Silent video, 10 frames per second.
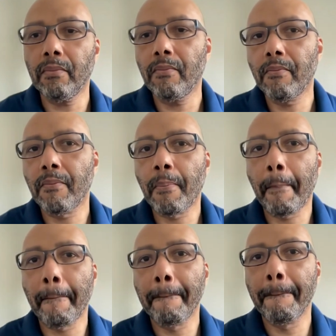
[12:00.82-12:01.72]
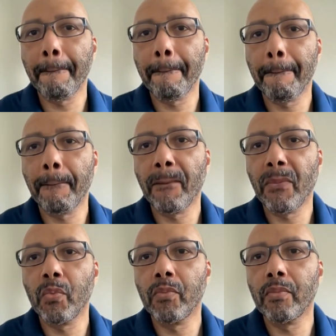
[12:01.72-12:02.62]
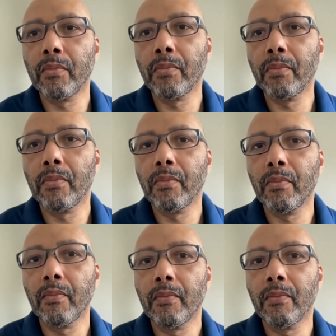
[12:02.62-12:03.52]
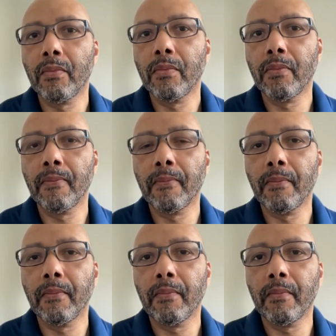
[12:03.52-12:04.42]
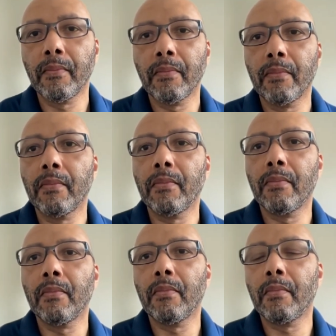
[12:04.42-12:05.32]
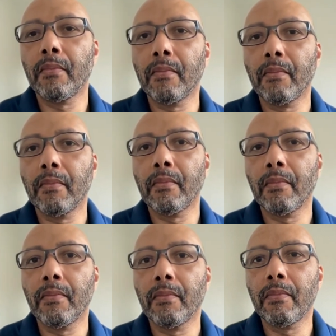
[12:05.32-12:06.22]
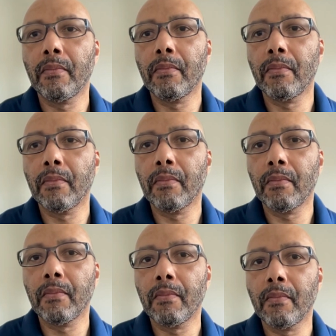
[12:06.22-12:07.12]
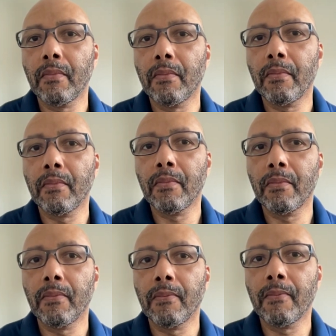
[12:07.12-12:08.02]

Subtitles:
(silent)